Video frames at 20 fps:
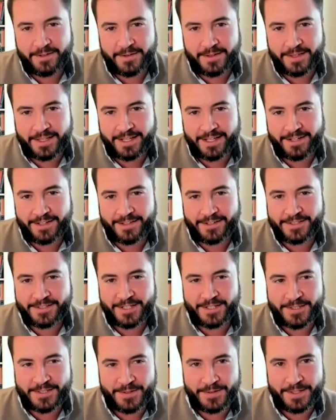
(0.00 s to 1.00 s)
the, the,
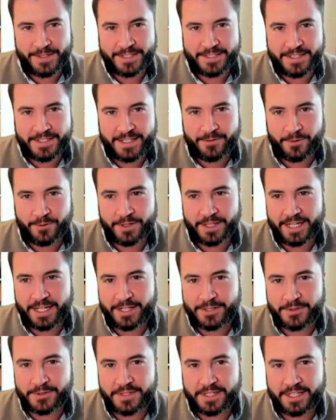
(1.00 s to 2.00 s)
there's also this
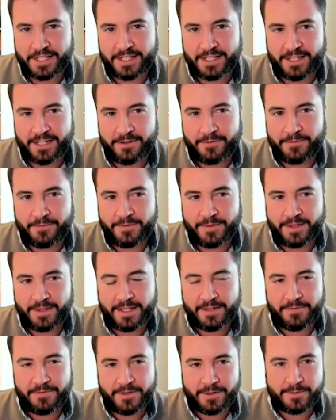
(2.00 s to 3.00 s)
really interesting, if
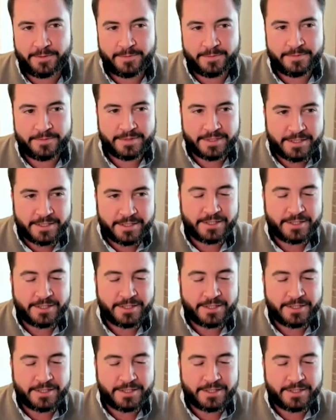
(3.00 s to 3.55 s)
if you